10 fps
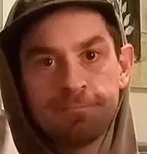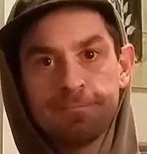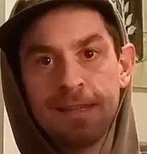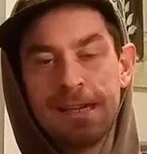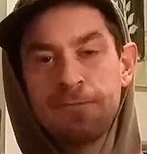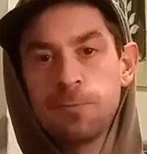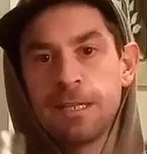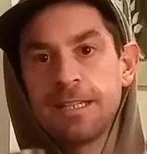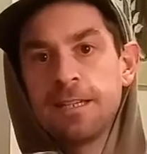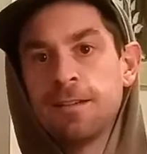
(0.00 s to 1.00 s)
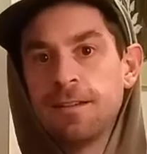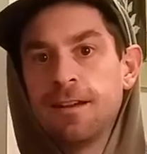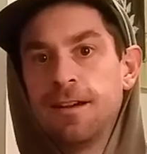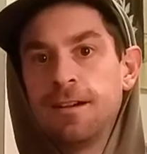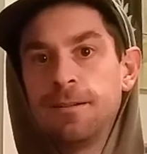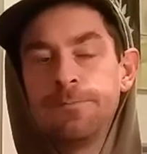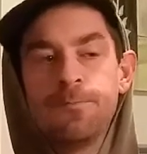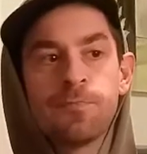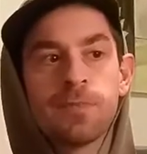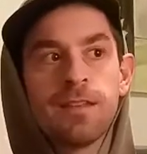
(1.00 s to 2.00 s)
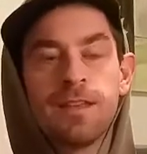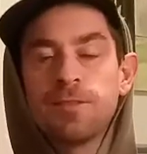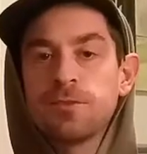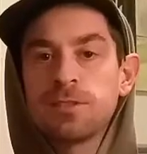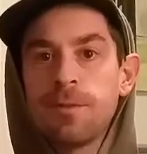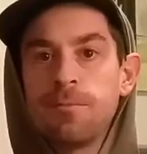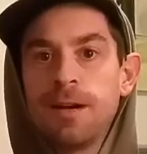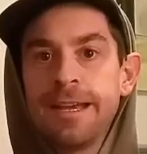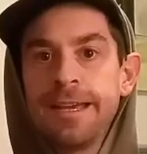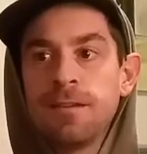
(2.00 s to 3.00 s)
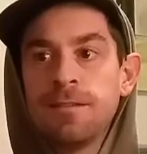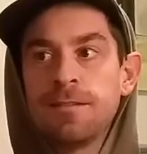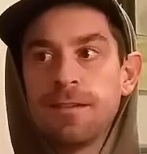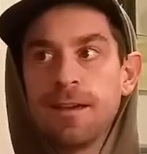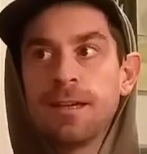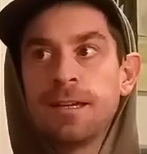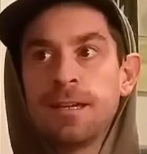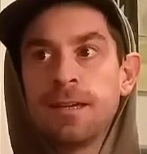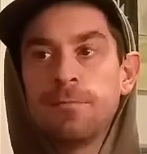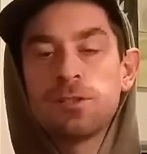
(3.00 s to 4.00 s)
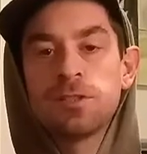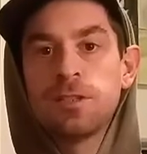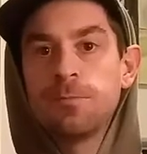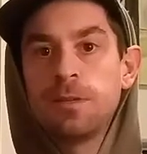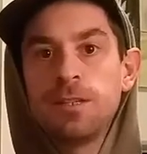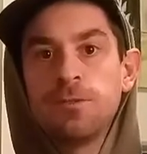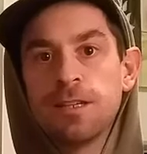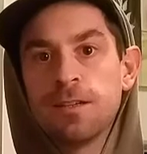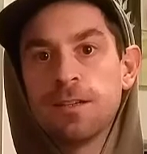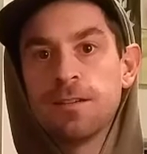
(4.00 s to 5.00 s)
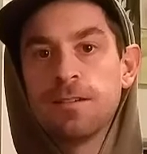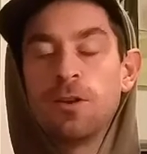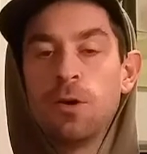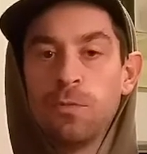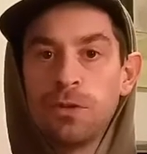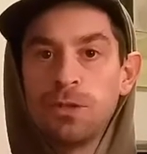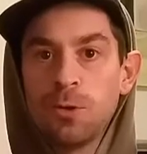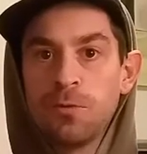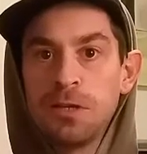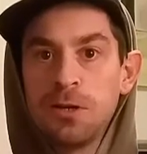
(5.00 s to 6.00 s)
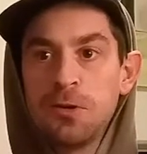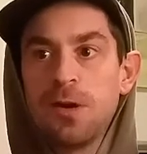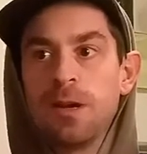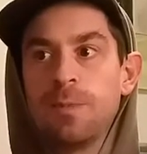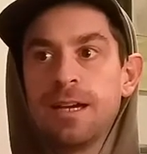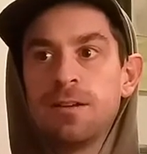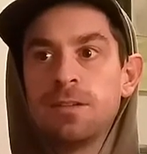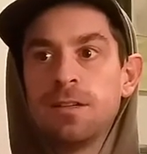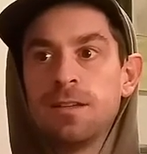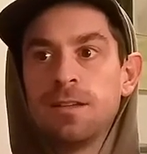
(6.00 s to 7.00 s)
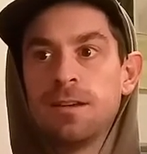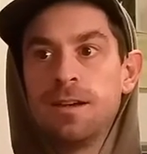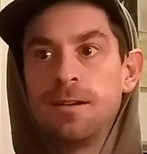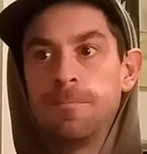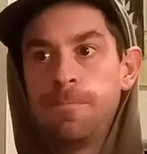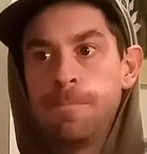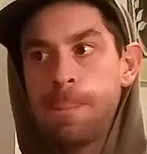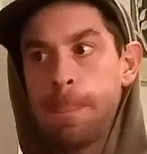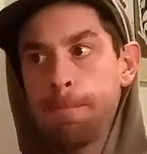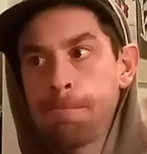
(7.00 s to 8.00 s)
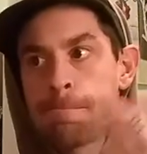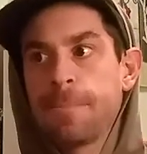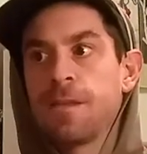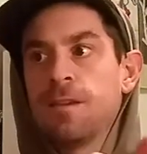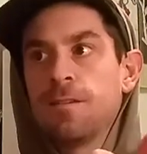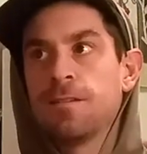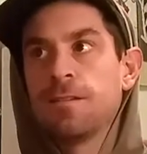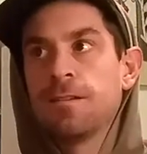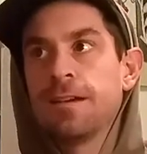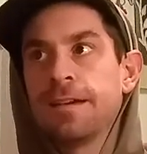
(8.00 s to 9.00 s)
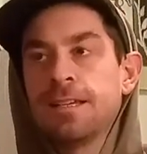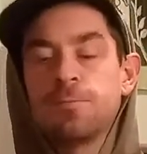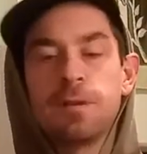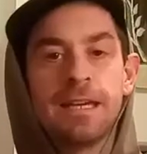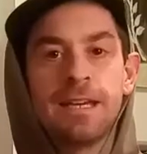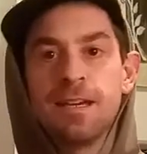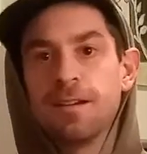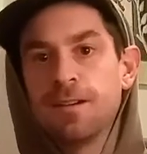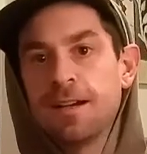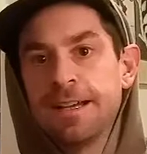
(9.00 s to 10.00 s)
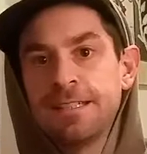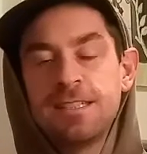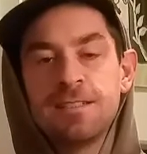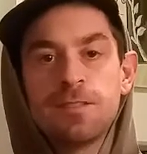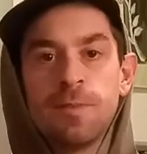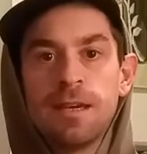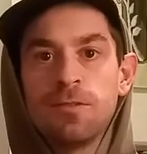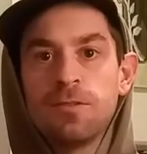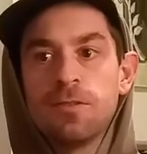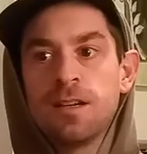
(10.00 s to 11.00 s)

Hey everybody, thanks for stopping by. I am just going to be doing a hopefully short video about, I guess my ideas about